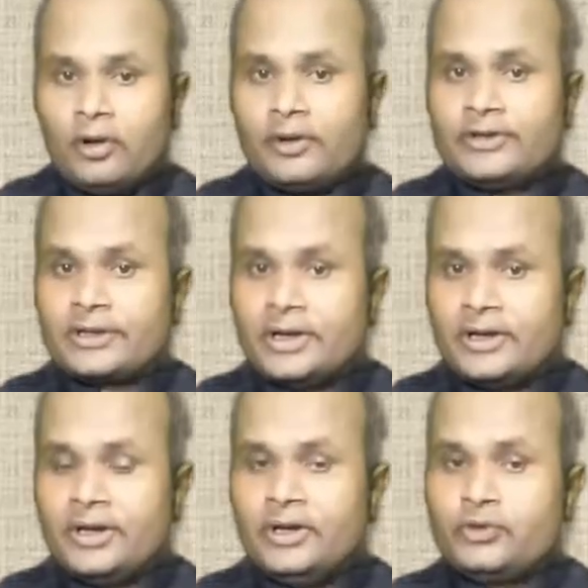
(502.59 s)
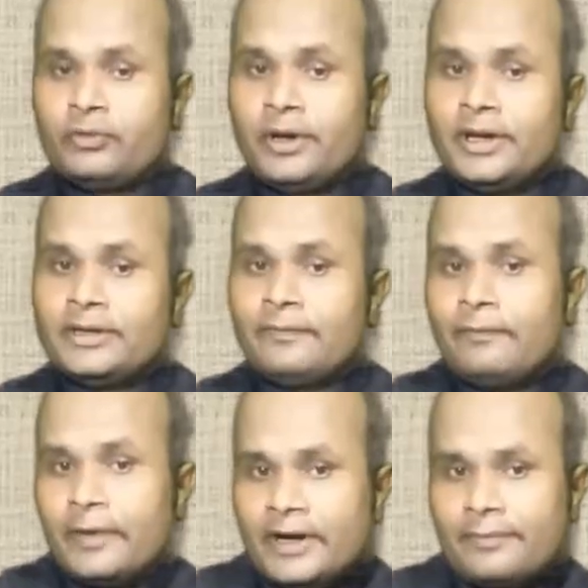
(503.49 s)
for his country to get
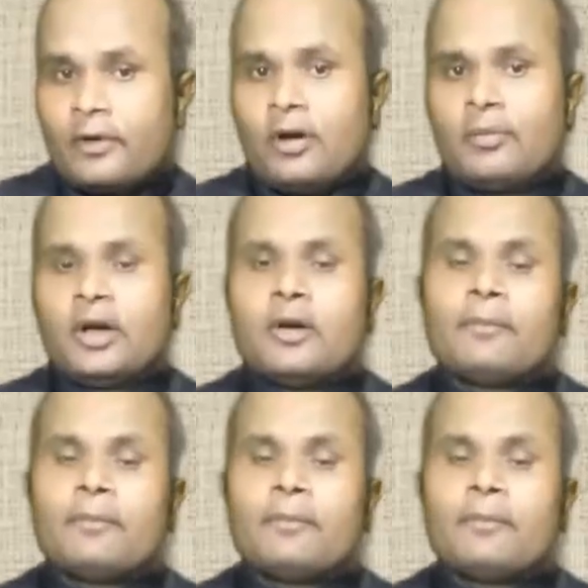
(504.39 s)
freed from